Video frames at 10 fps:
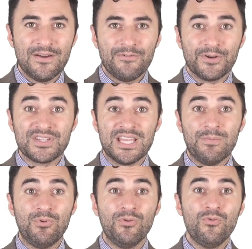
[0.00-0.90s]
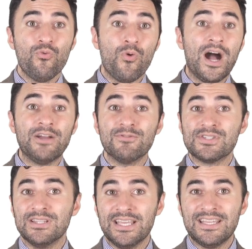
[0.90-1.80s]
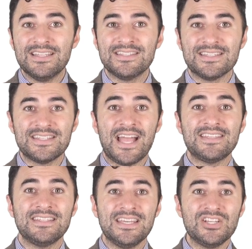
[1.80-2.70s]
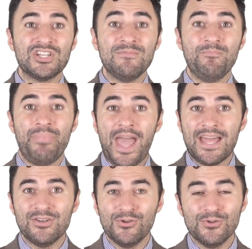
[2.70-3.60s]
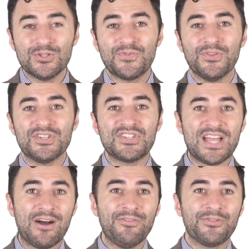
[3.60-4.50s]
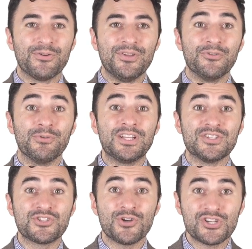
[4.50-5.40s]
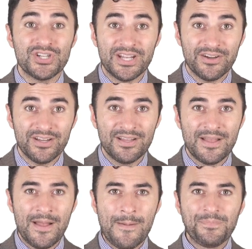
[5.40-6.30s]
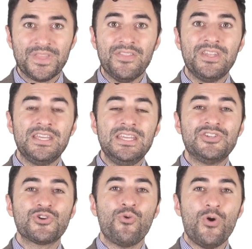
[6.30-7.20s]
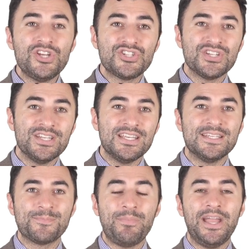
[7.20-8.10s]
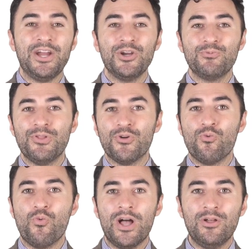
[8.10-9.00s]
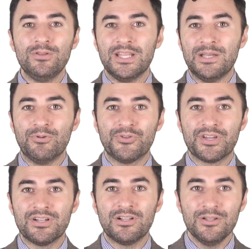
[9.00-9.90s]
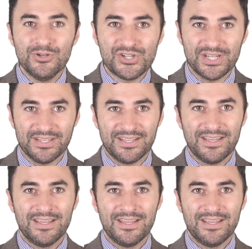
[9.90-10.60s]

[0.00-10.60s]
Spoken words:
For example, why was Lincoln's assassination bad news for the South during the Reconstruction era? And then each question is paired with a well-labeled conclusion.